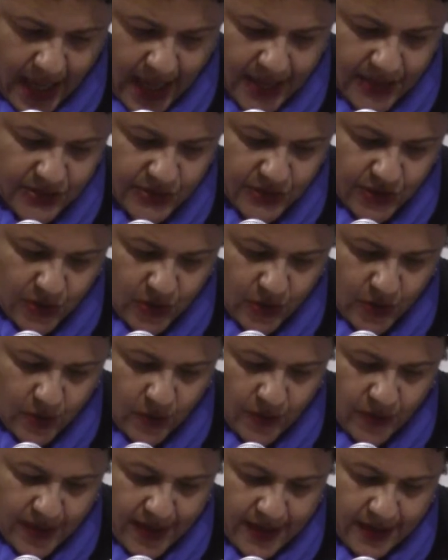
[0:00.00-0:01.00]
And
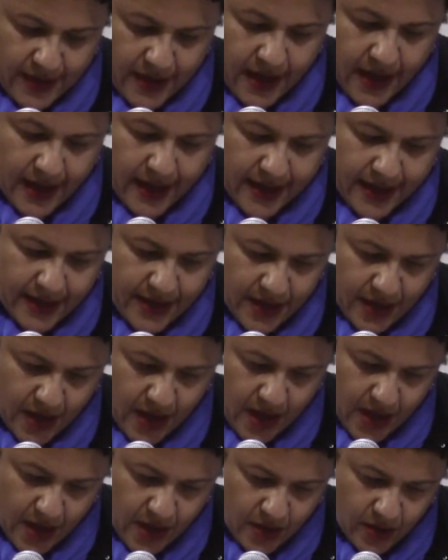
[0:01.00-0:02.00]
so then I
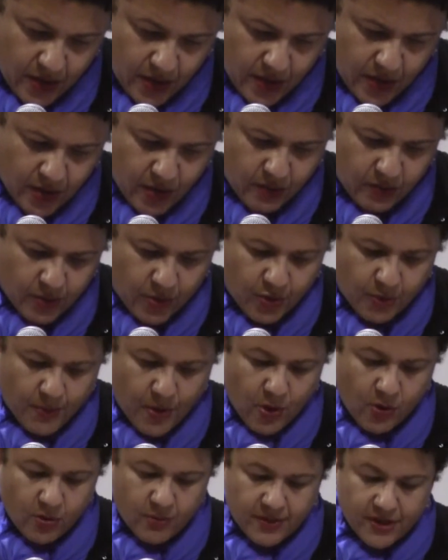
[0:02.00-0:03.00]
uh, uh, wrote a
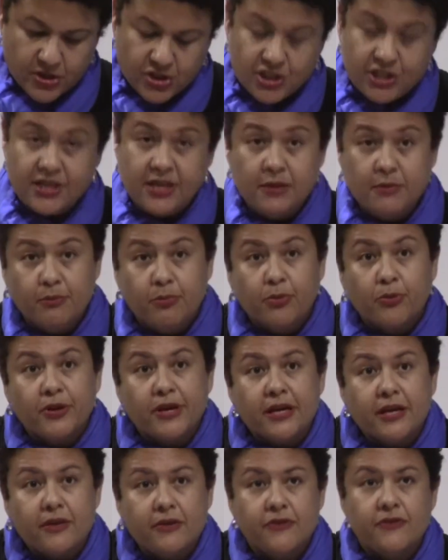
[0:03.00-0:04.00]
poem that she
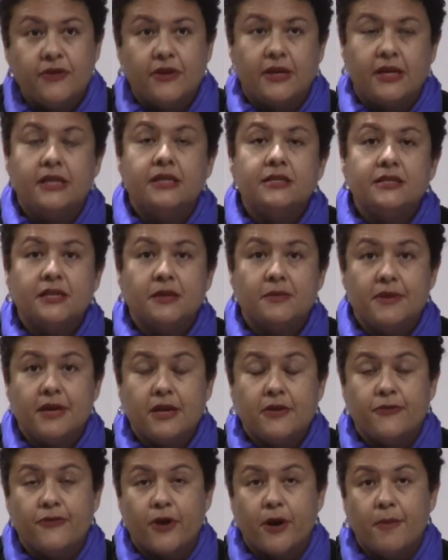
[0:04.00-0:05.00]
breathed into
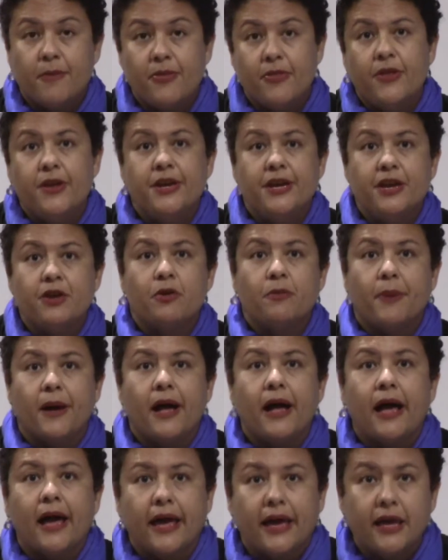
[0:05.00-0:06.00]
me from the
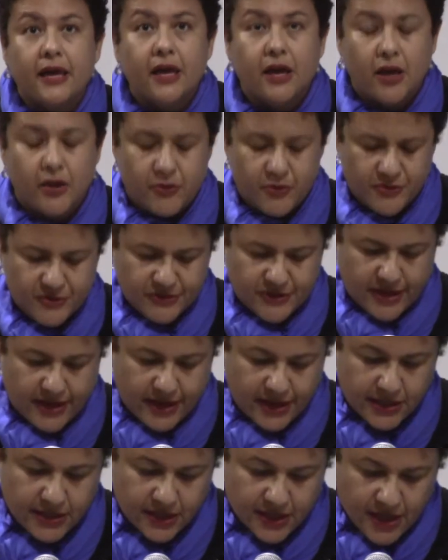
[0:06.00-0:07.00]
nearby other
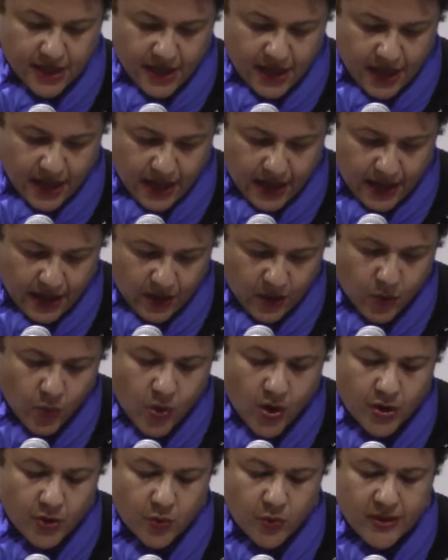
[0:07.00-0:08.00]
side, uh,
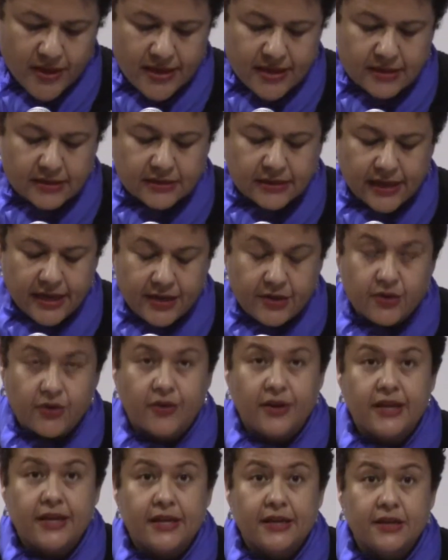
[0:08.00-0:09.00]
one week
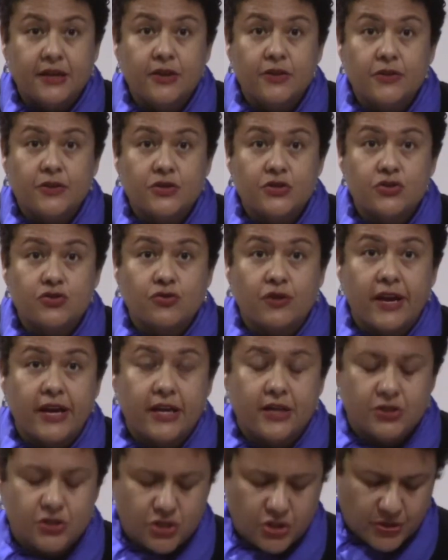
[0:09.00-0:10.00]
later in the
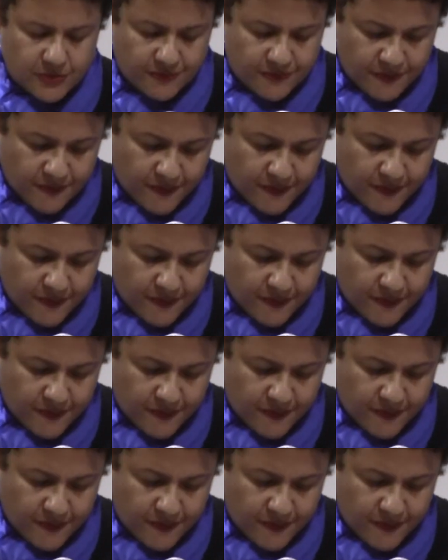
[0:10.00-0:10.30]
strange.